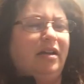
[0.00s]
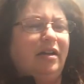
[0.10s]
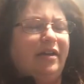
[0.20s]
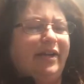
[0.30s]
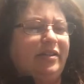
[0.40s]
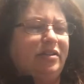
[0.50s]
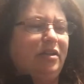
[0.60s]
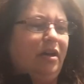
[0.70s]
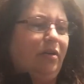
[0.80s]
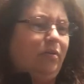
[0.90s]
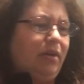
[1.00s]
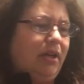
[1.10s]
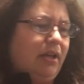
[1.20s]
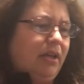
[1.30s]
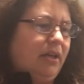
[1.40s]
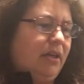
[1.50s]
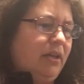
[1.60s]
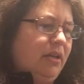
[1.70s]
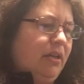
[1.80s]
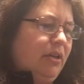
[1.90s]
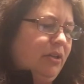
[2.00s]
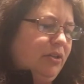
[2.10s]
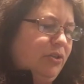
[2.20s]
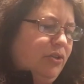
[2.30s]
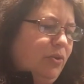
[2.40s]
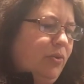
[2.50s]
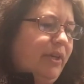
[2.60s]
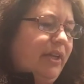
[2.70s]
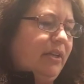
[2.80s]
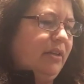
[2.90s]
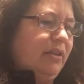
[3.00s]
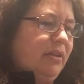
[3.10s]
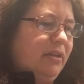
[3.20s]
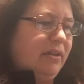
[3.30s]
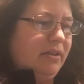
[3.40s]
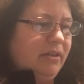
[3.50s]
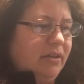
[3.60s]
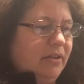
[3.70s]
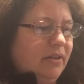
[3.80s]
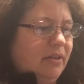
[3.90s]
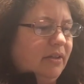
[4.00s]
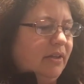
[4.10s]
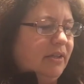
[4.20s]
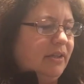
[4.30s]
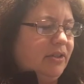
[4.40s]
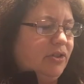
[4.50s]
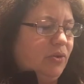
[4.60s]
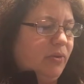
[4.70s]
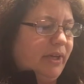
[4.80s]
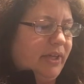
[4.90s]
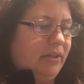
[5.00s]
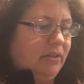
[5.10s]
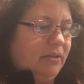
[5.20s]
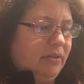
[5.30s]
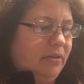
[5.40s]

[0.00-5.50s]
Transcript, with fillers: all right, so join. It says join.